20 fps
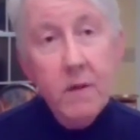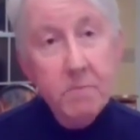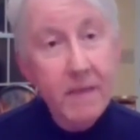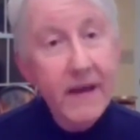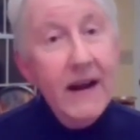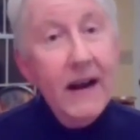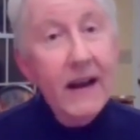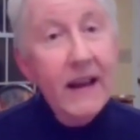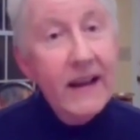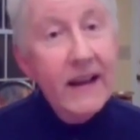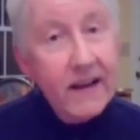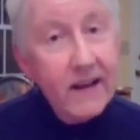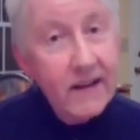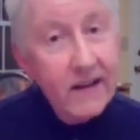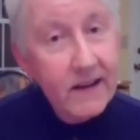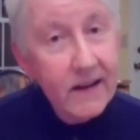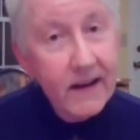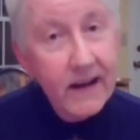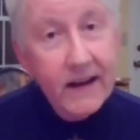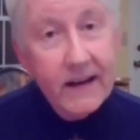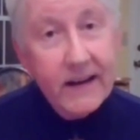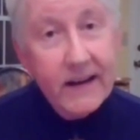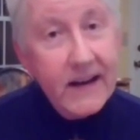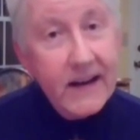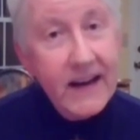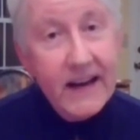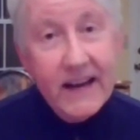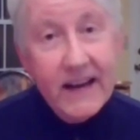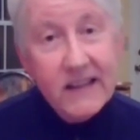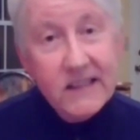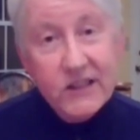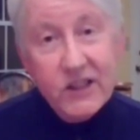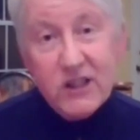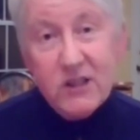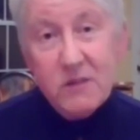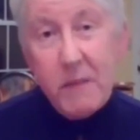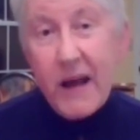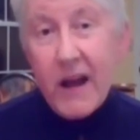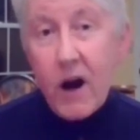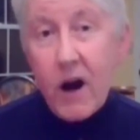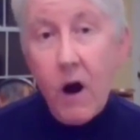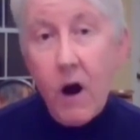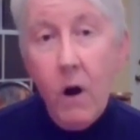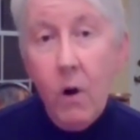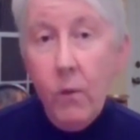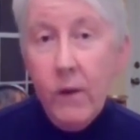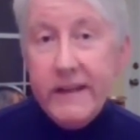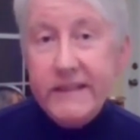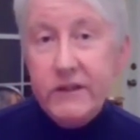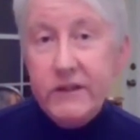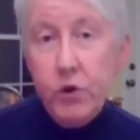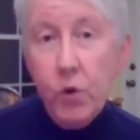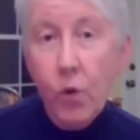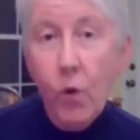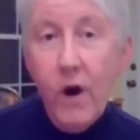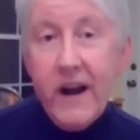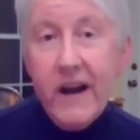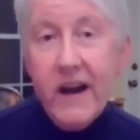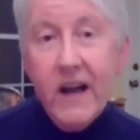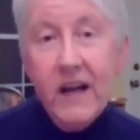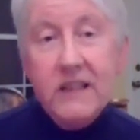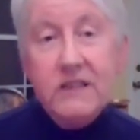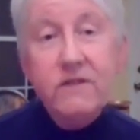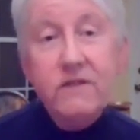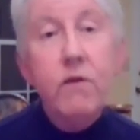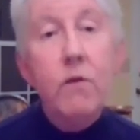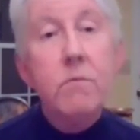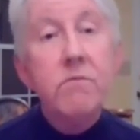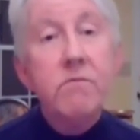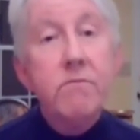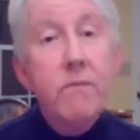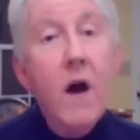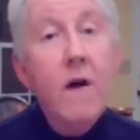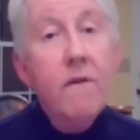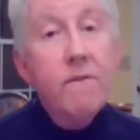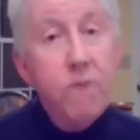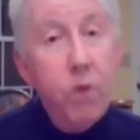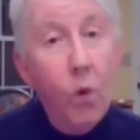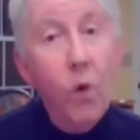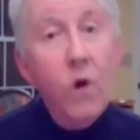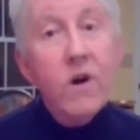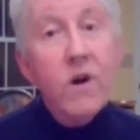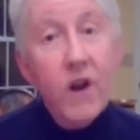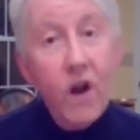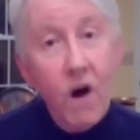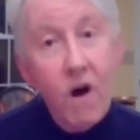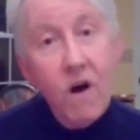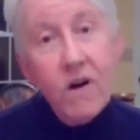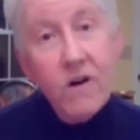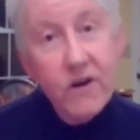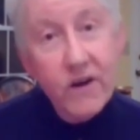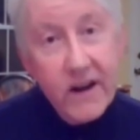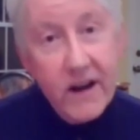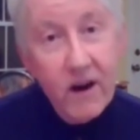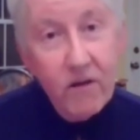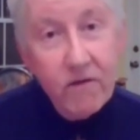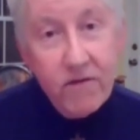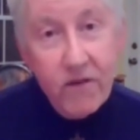Menelik and Ken just about always join us from Fort Lauderdale,